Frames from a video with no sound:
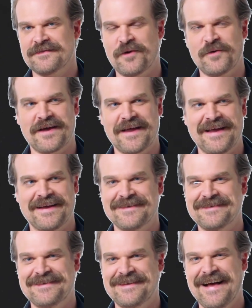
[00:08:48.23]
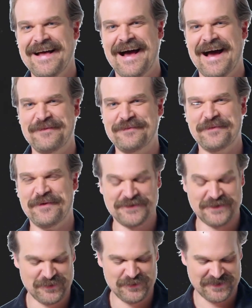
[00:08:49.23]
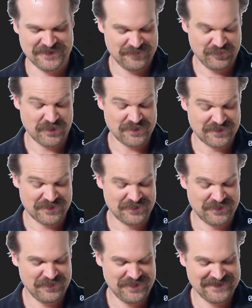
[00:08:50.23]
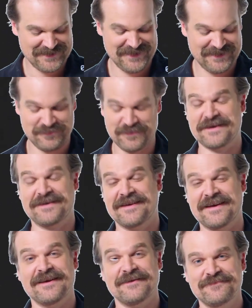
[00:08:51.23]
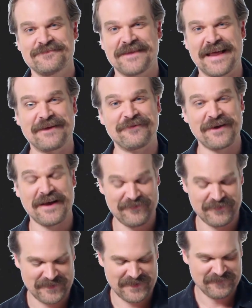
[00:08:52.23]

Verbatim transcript: So again, I'm the most useless person to do these things, but thank you for having